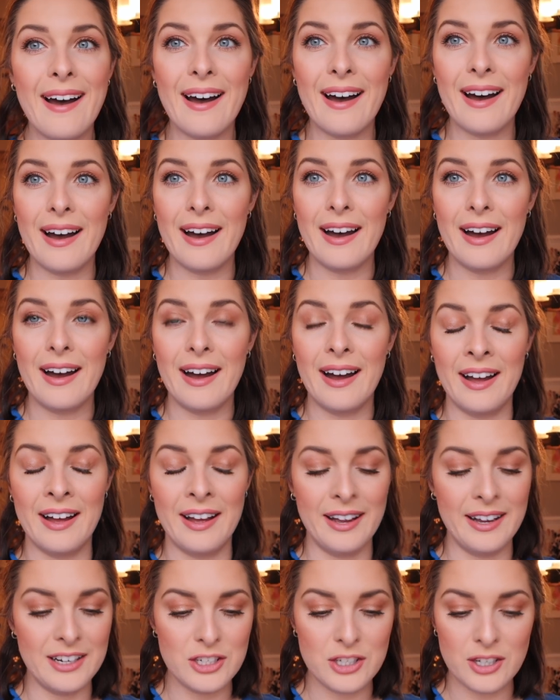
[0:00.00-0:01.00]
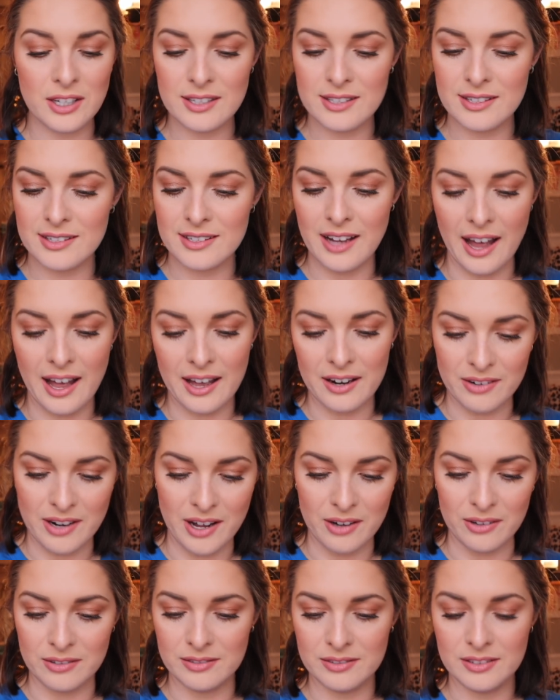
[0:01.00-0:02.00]
I don't
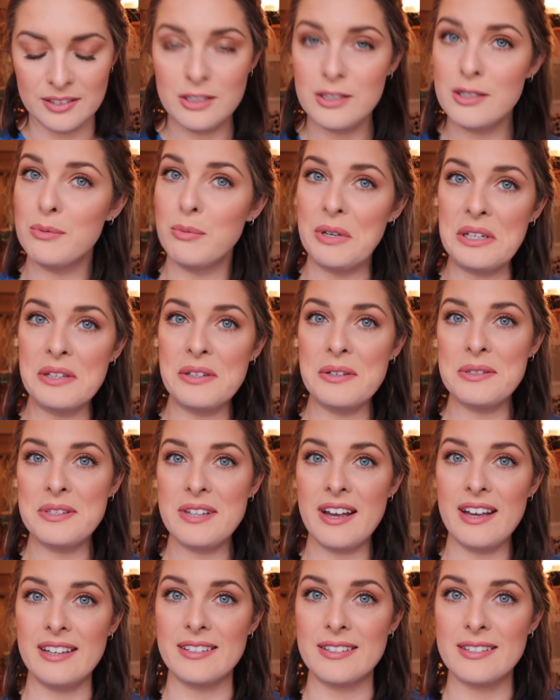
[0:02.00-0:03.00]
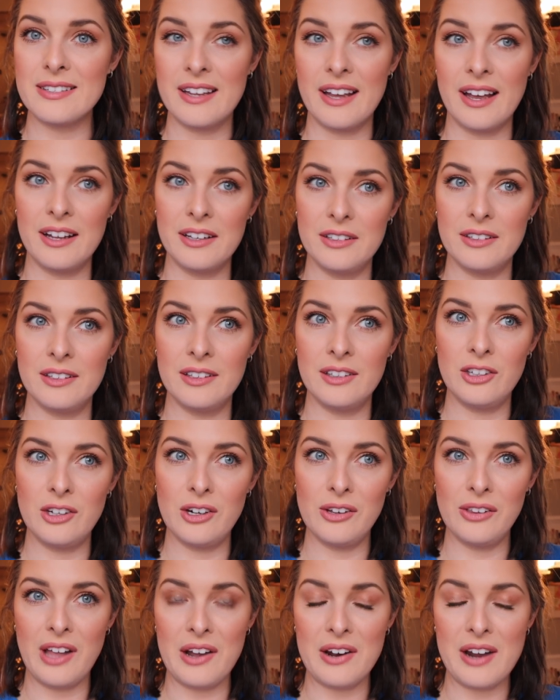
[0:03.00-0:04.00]
know. It's just one of those days, and
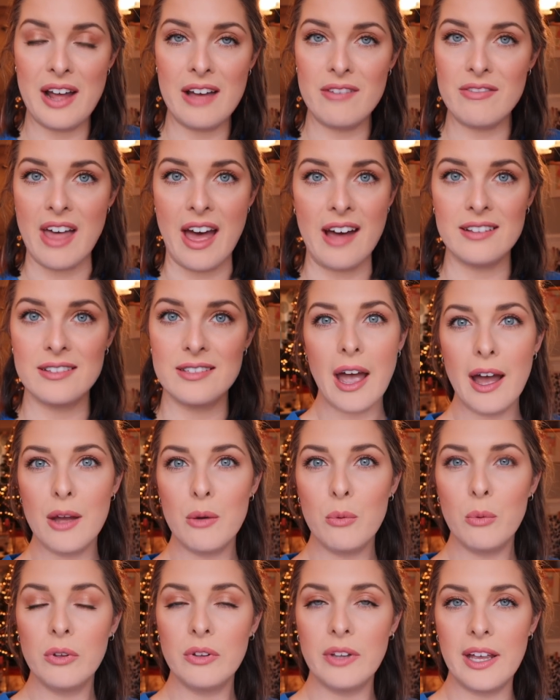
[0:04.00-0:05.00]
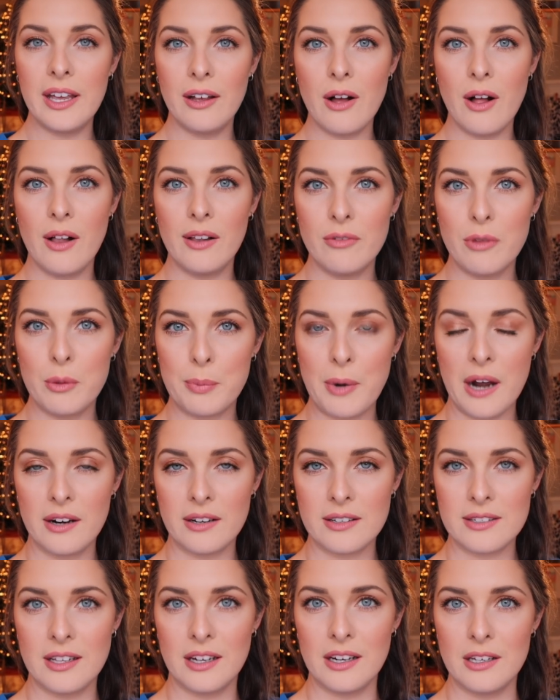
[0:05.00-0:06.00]
you're allowed to have that. I will link all of the
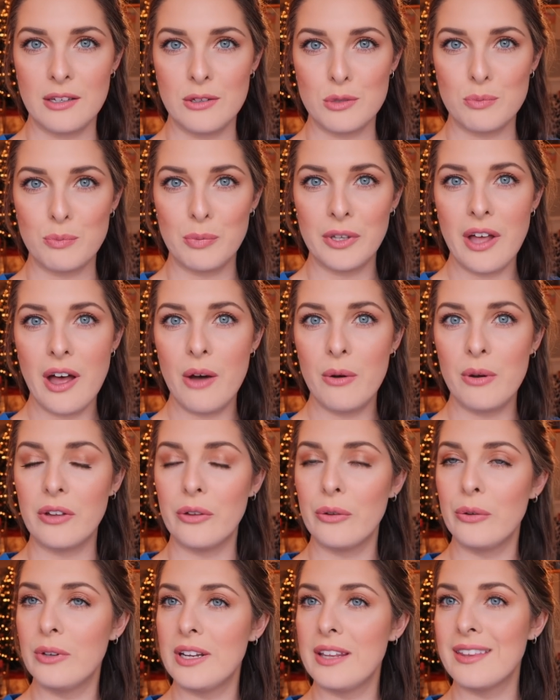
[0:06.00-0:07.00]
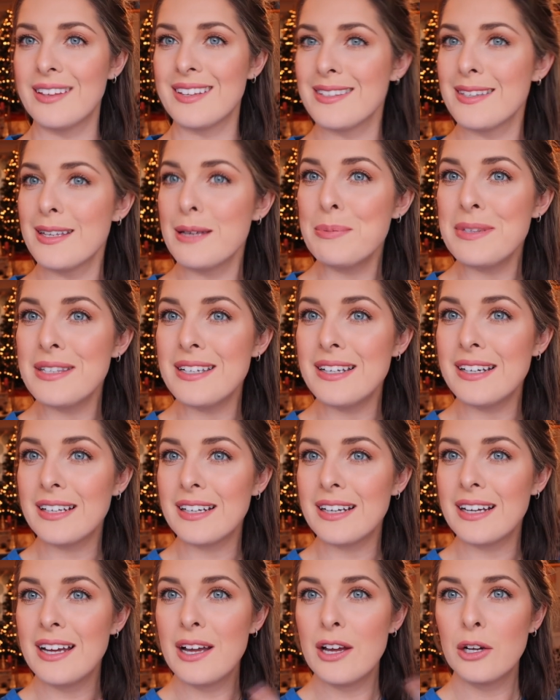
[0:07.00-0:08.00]
products that I used below, including this
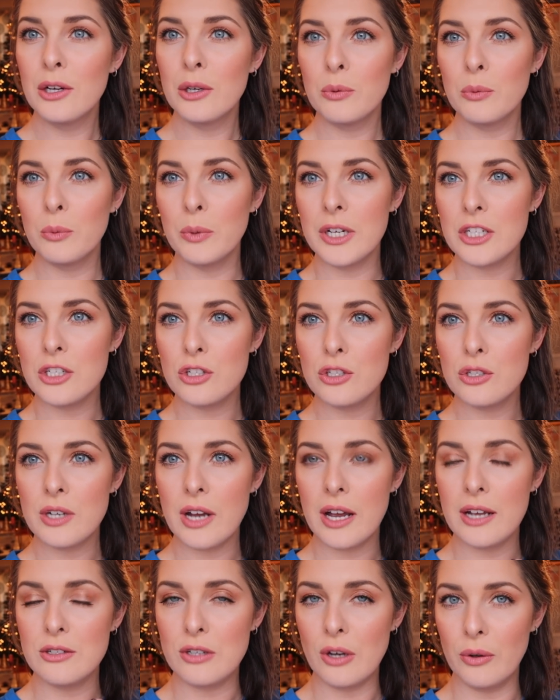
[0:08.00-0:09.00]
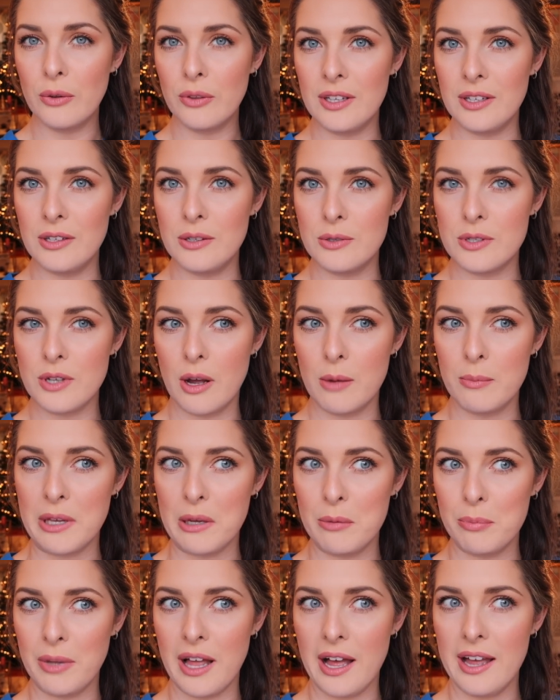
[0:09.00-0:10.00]
lipstick, which I don't think you saw
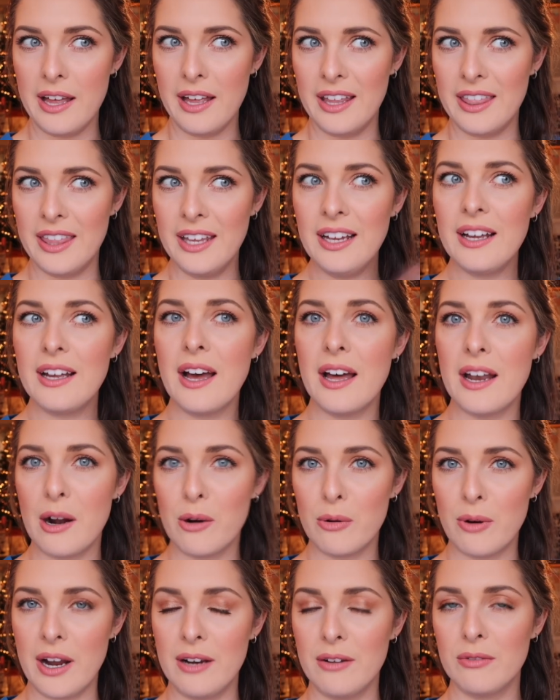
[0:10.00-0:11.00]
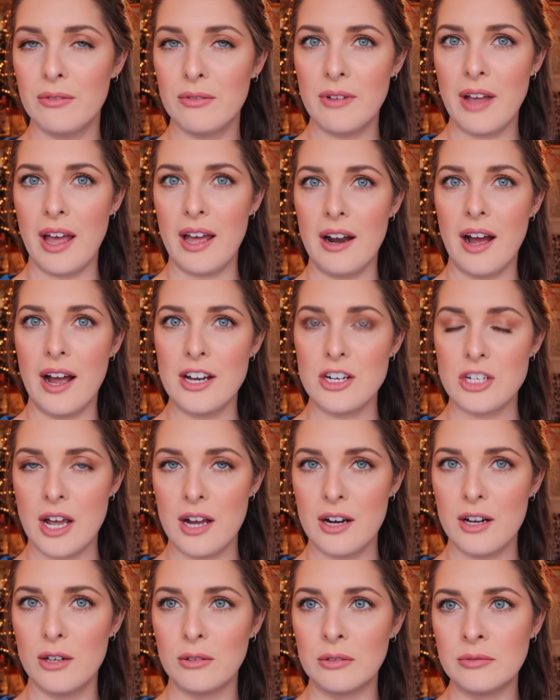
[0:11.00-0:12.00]
me apply. I think it cut out right at
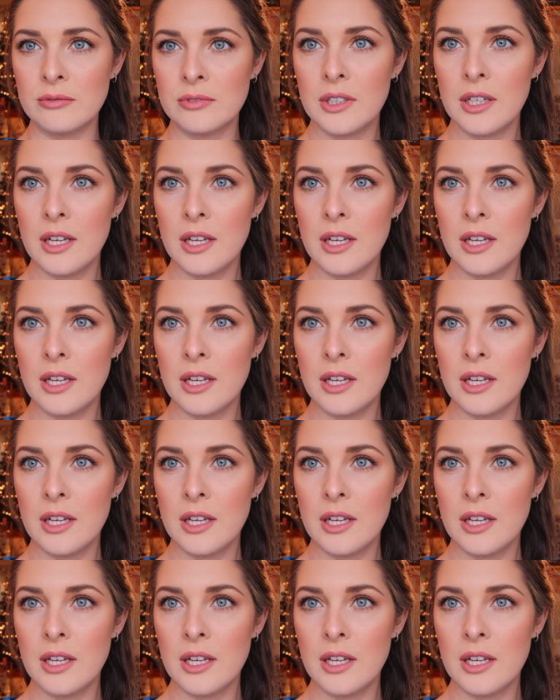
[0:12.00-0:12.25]
eyeshadow.